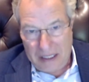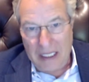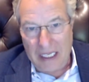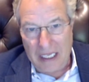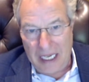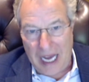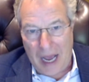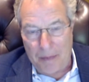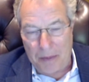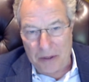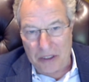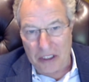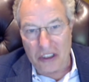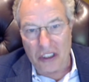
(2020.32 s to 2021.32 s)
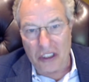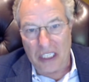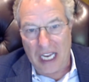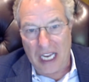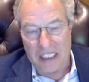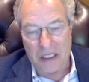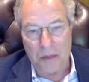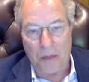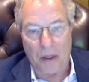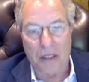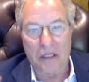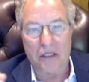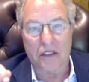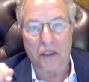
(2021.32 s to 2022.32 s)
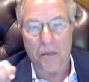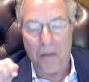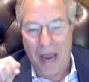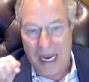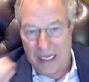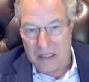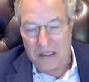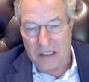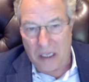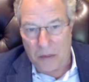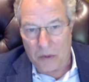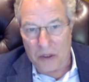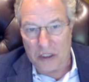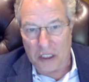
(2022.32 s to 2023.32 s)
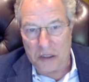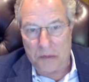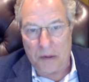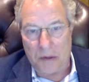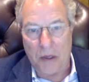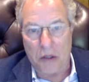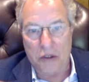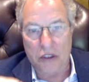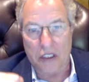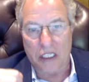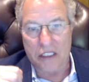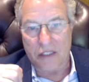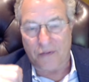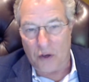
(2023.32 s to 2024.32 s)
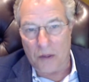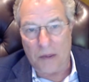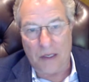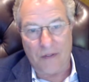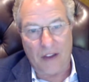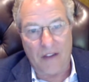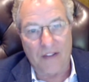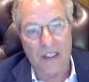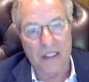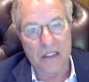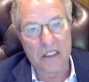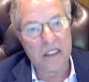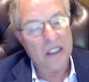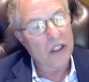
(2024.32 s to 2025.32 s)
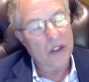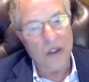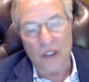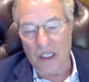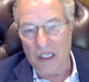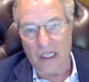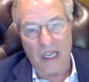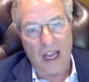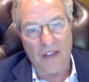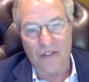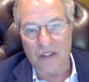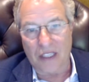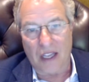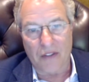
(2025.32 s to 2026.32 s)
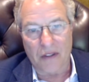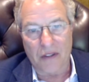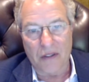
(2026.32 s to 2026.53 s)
In opposition, yes, but to make a summary judgment motion as affirmative evidence, you need an affidavit.